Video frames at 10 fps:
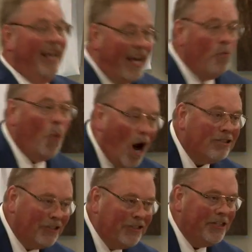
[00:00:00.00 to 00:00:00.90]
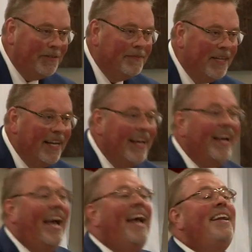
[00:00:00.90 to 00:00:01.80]
He washed you,
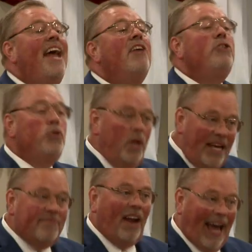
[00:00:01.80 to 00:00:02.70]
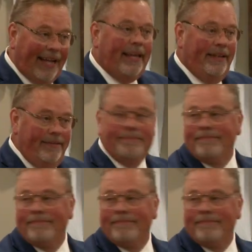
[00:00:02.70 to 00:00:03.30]
and now you live like it.